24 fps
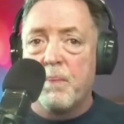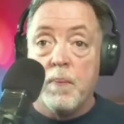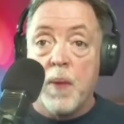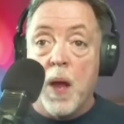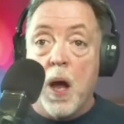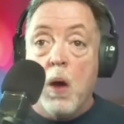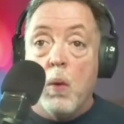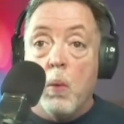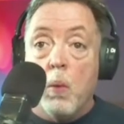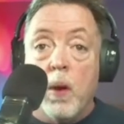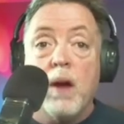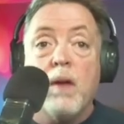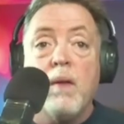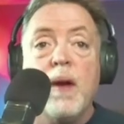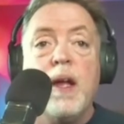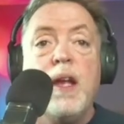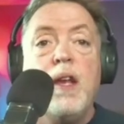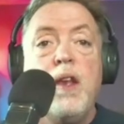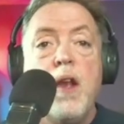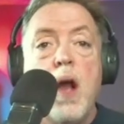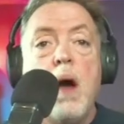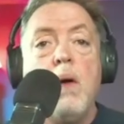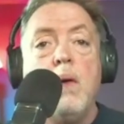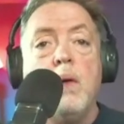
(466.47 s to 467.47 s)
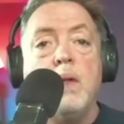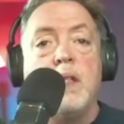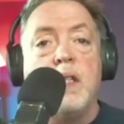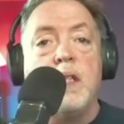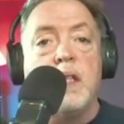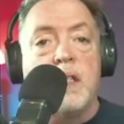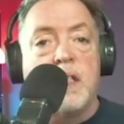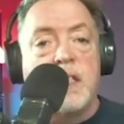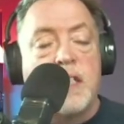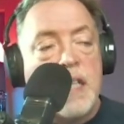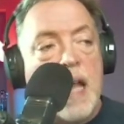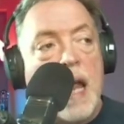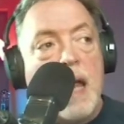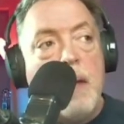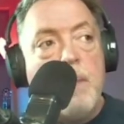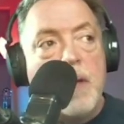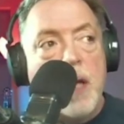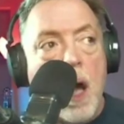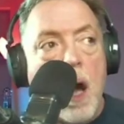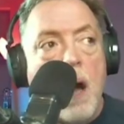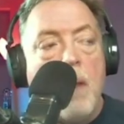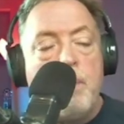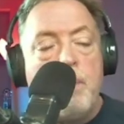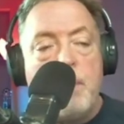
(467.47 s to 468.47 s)
We already know that the same
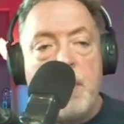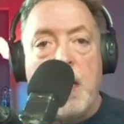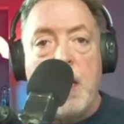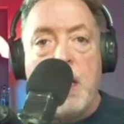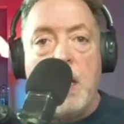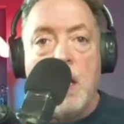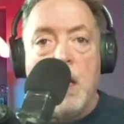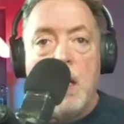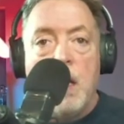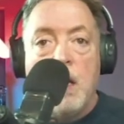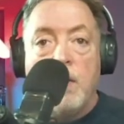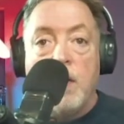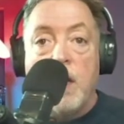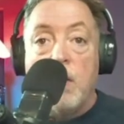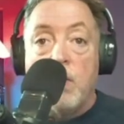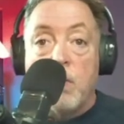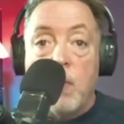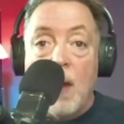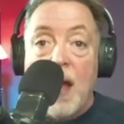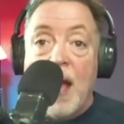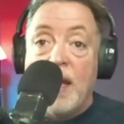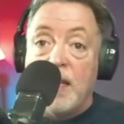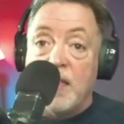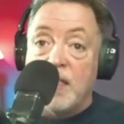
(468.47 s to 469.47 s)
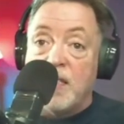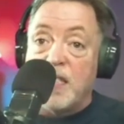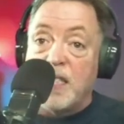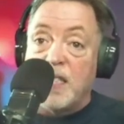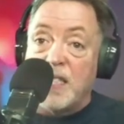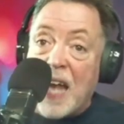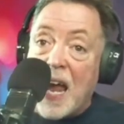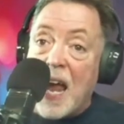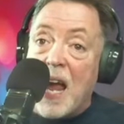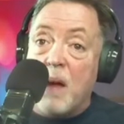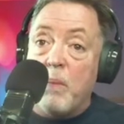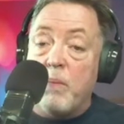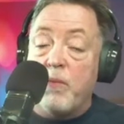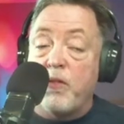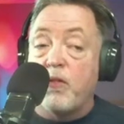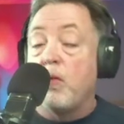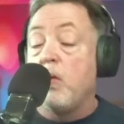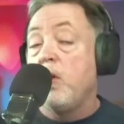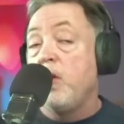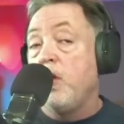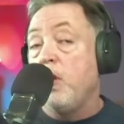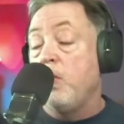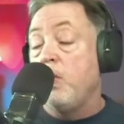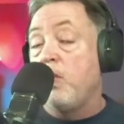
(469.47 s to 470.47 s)
company that ran a scam through
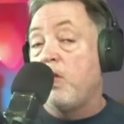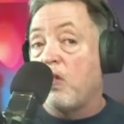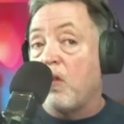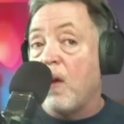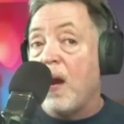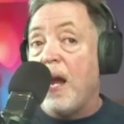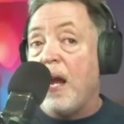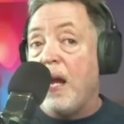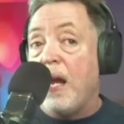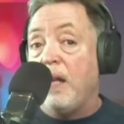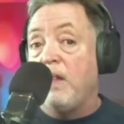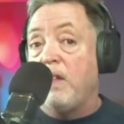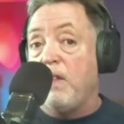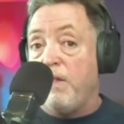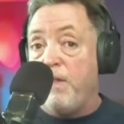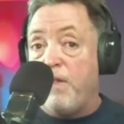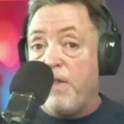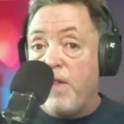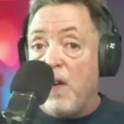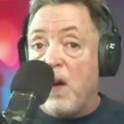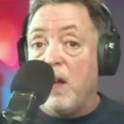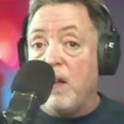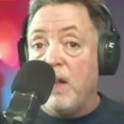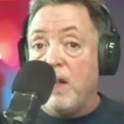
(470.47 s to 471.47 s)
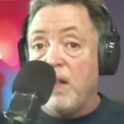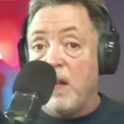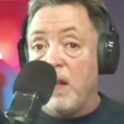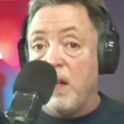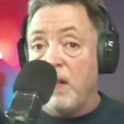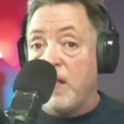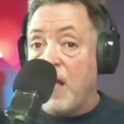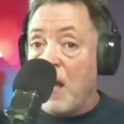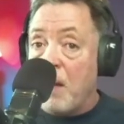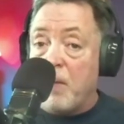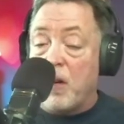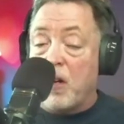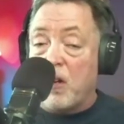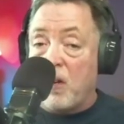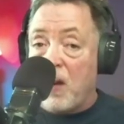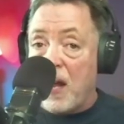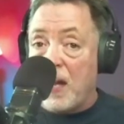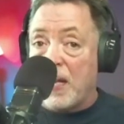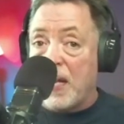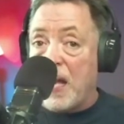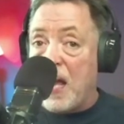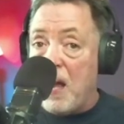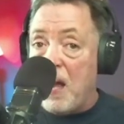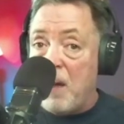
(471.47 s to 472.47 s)
Ukraine to fund
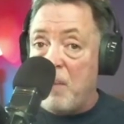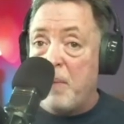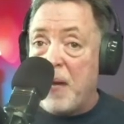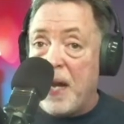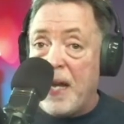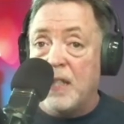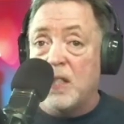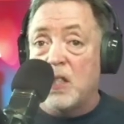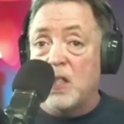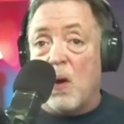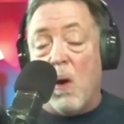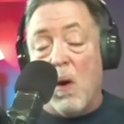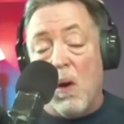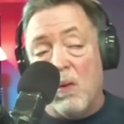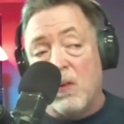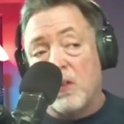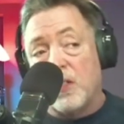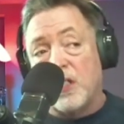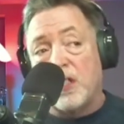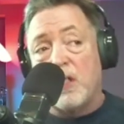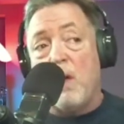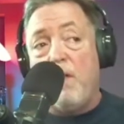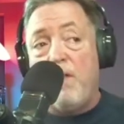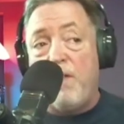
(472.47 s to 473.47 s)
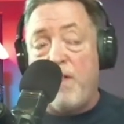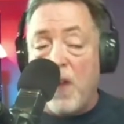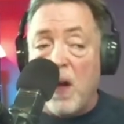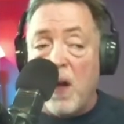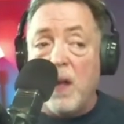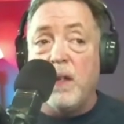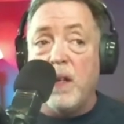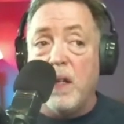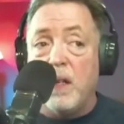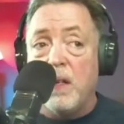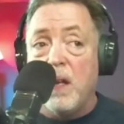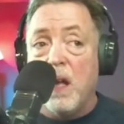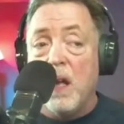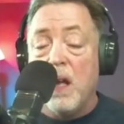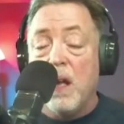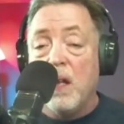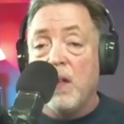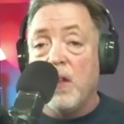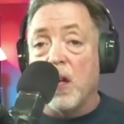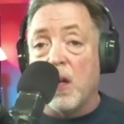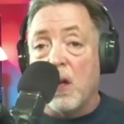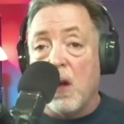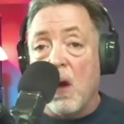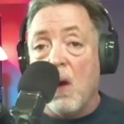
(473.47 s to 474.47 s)
Democrat campaigns also funded
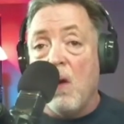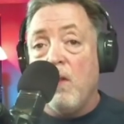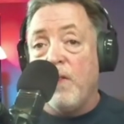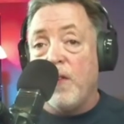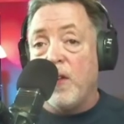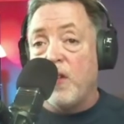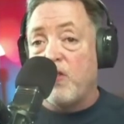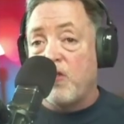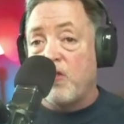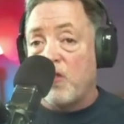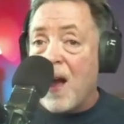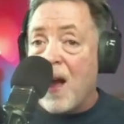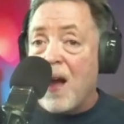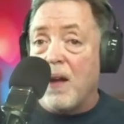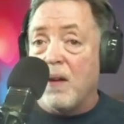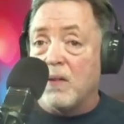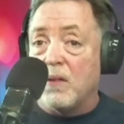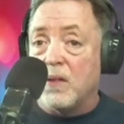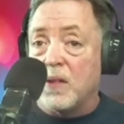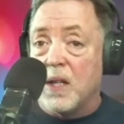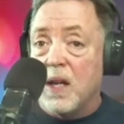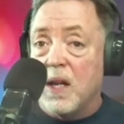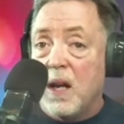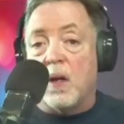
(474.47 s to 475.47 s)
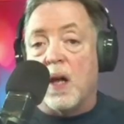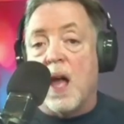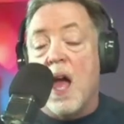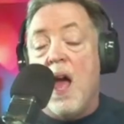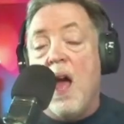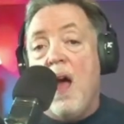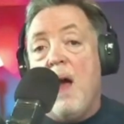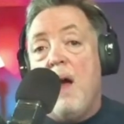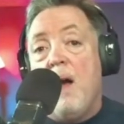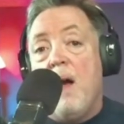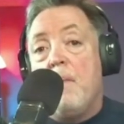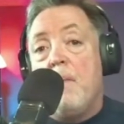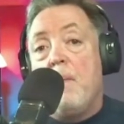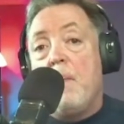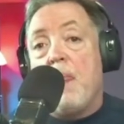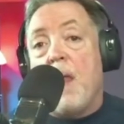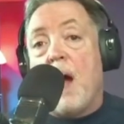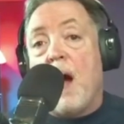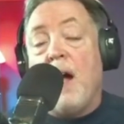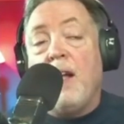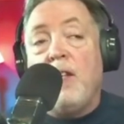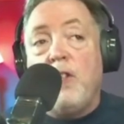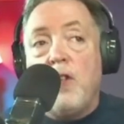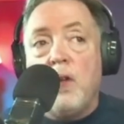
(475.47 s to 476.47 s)
the COVID trials.
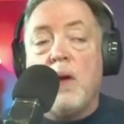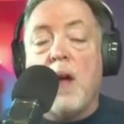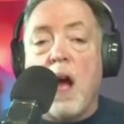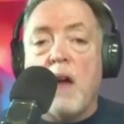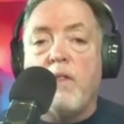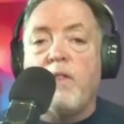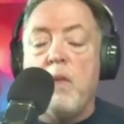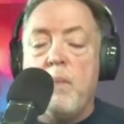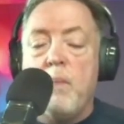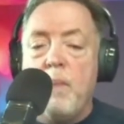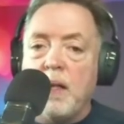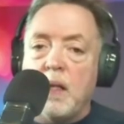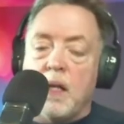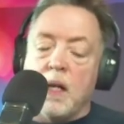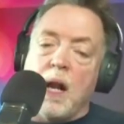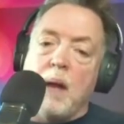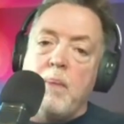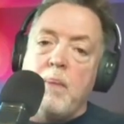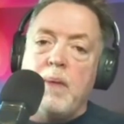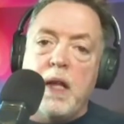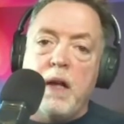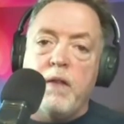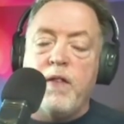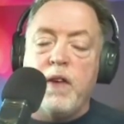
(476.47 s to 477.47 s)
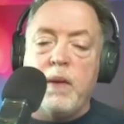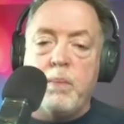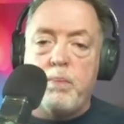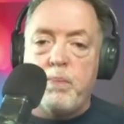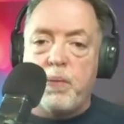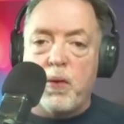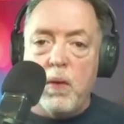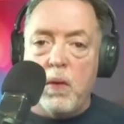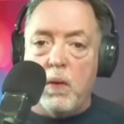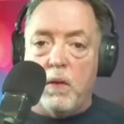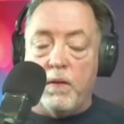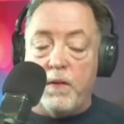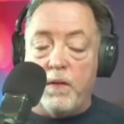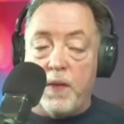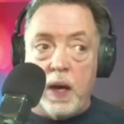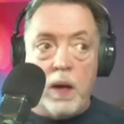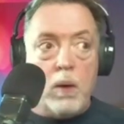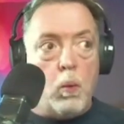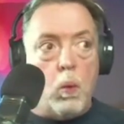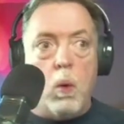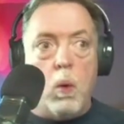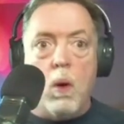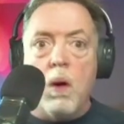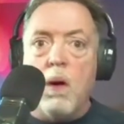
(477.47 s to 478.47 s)
I took ivermectin. I'm living proof.
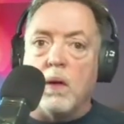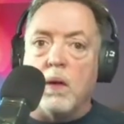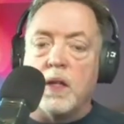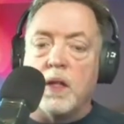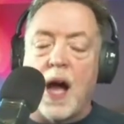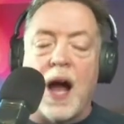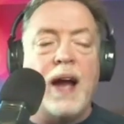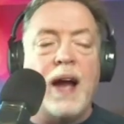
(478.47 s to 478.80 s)
It worked.